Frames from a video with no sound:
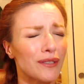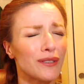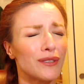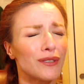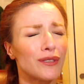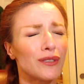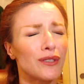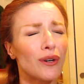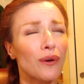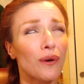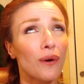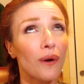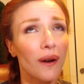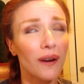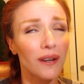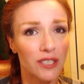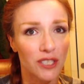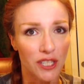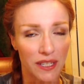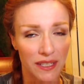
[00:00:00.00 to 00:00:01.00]

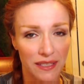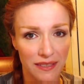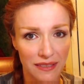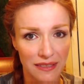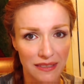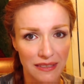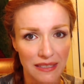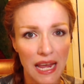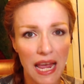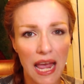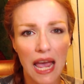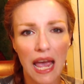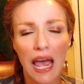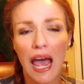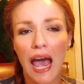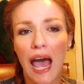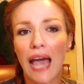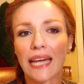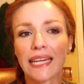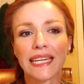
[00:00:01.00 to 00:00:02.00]
gorgeous.
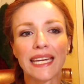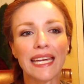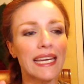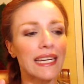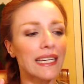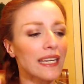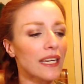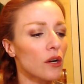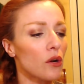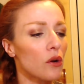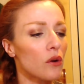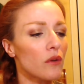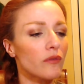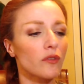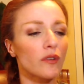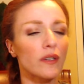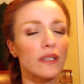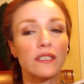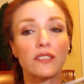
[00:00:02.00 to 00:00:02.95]
I can't get over it.